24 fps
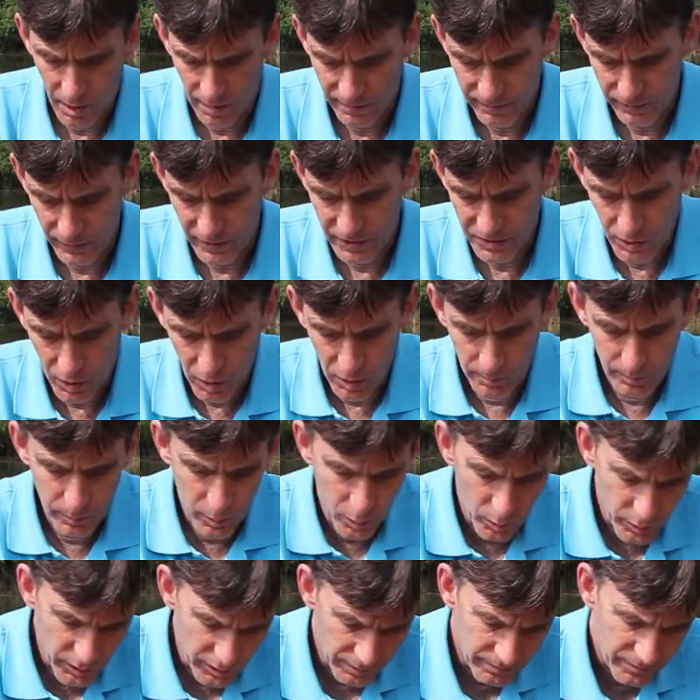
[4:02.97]
For
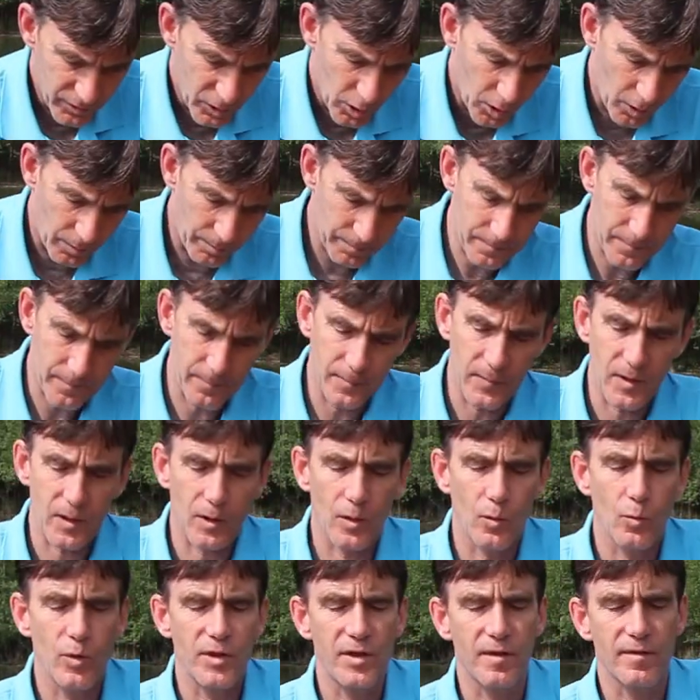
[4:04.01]
example, you've got,
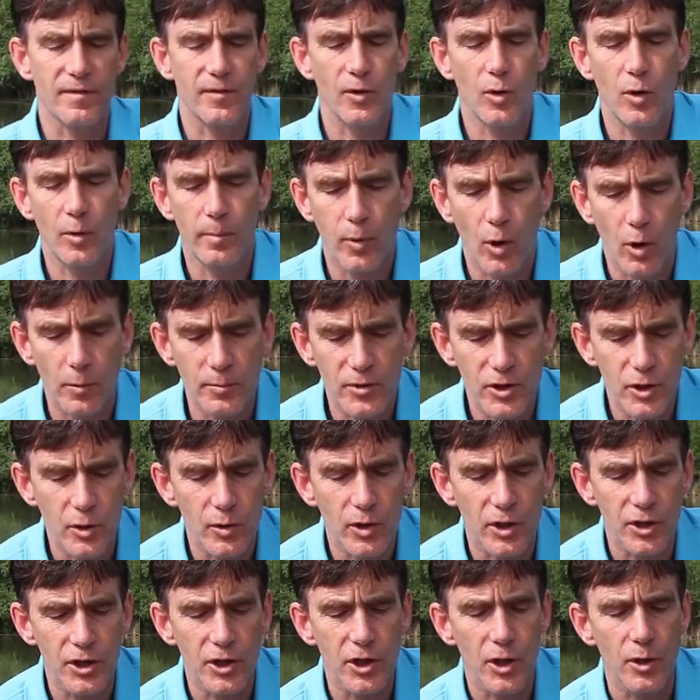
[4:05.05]
with your fluor pops, you
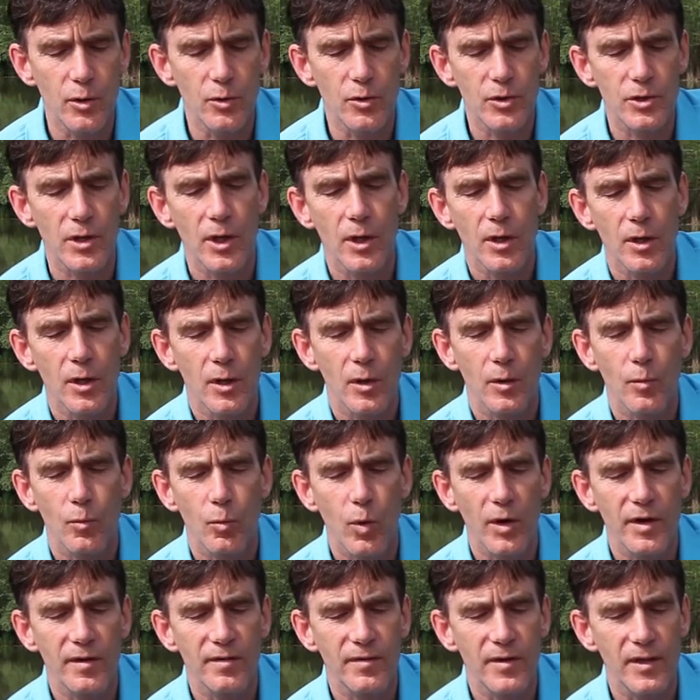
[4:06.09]
could use
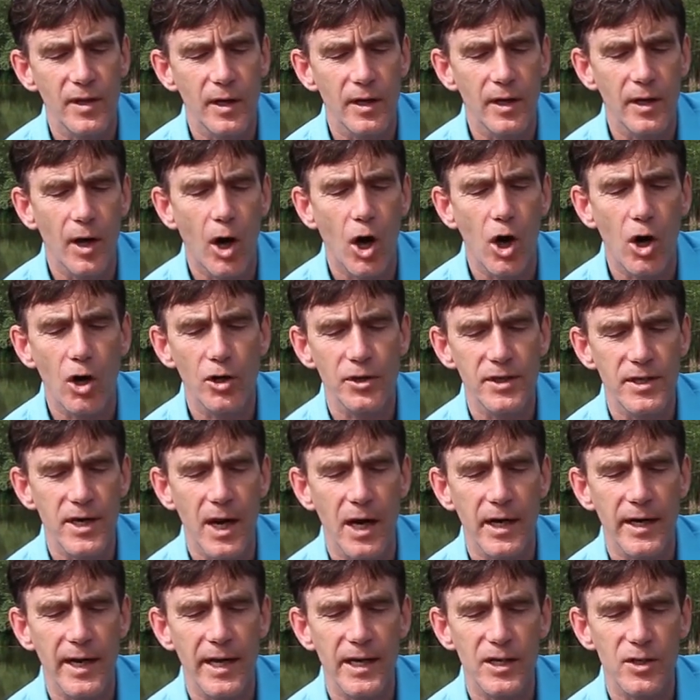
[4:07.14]
one of the hard
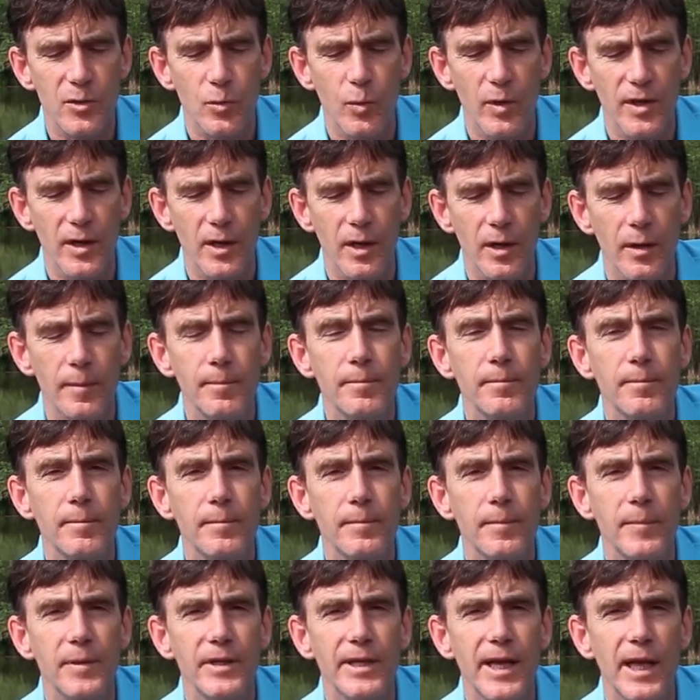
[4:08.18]
nuggets with a
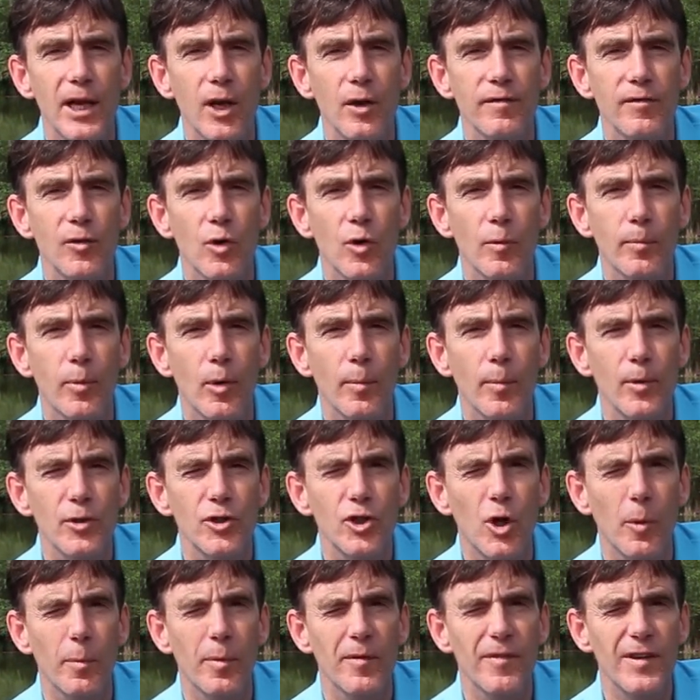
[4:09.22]
yellow fluor pop on
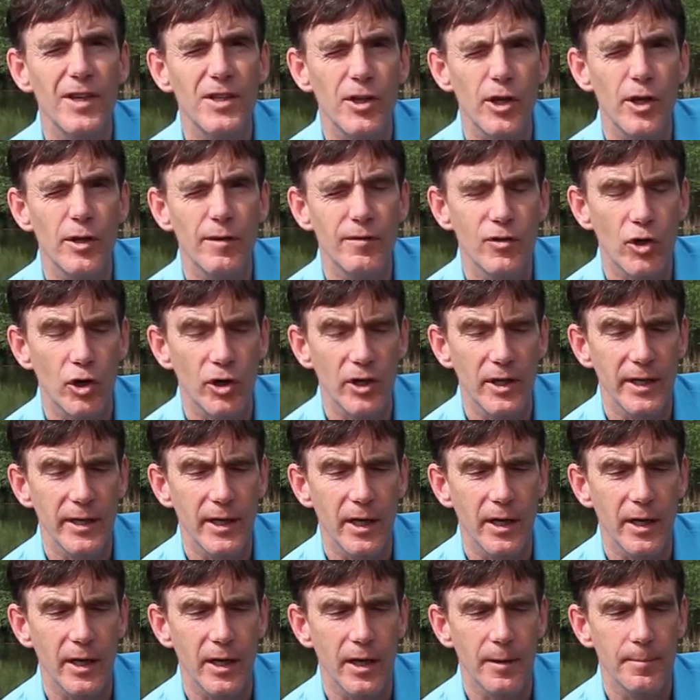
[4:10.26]
top of it, so you've got a
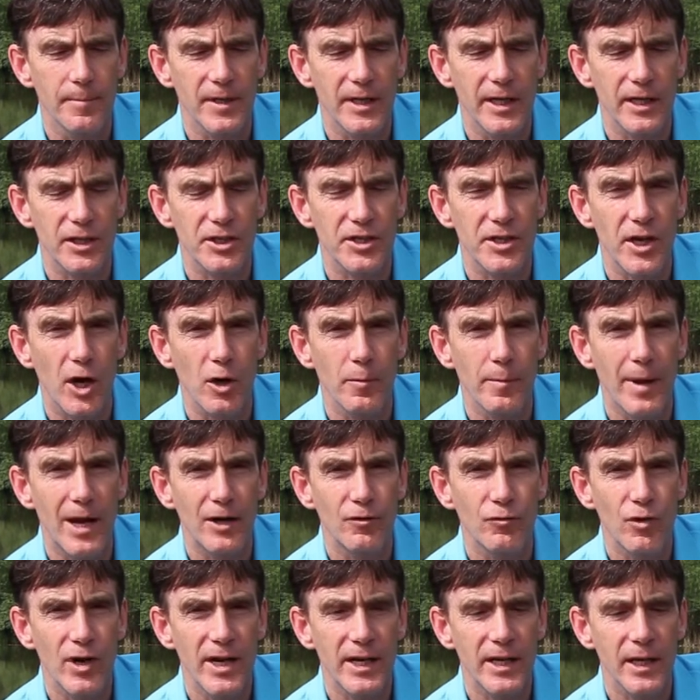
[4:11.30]
little
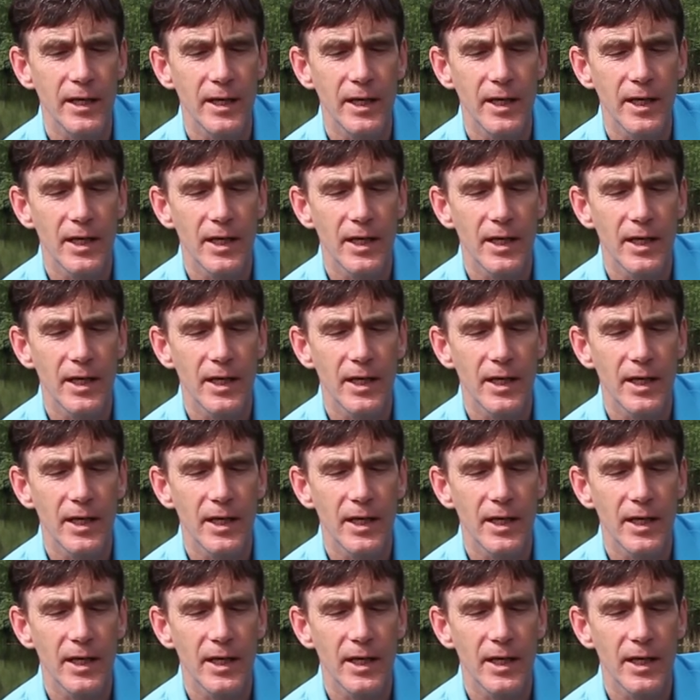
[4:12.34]
snowman rig.